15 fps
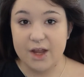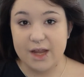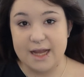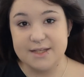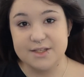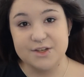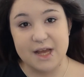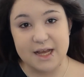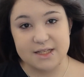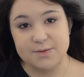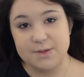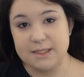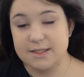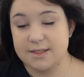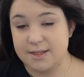Okay, so
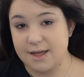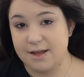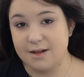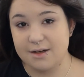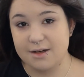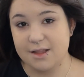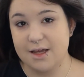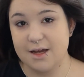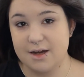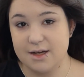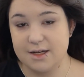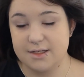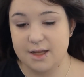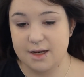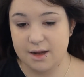next we conceal under the
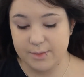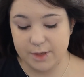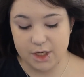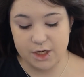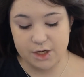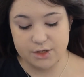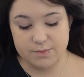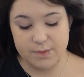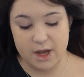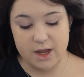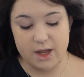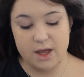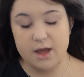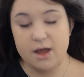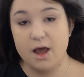eyes, and I'm going to use
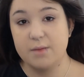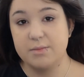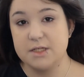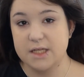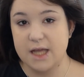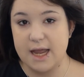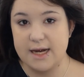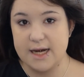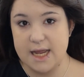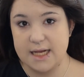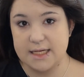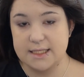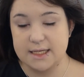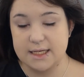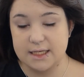my Urban Decay
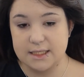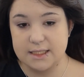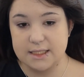Naked Skin